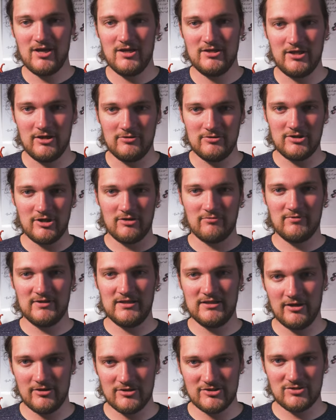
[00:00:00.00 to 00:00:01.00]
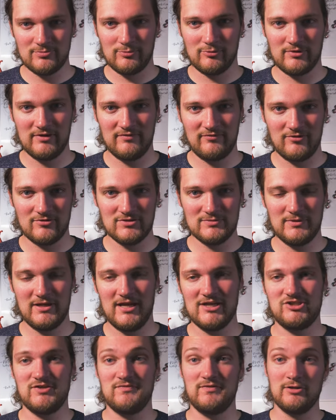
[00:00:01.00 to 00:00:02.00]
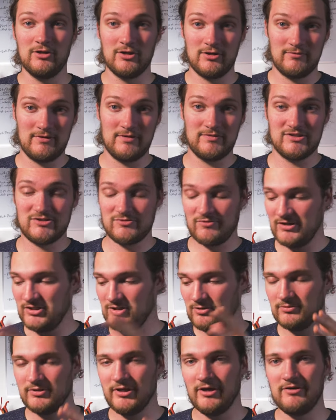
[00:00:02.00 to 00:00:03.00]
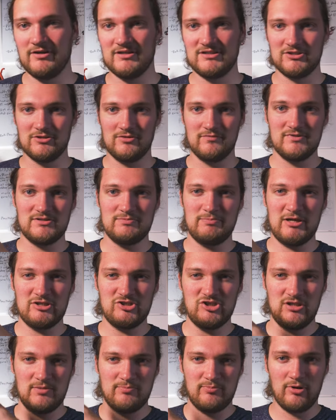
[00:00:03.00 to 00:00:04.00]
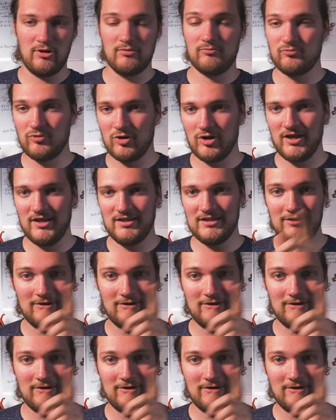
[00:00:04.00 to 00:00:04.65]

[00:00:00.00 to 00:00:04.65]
you know, you don't really notice your peripherals, but actually if you look around the screen, you'll notice sort of, especially the bottom right.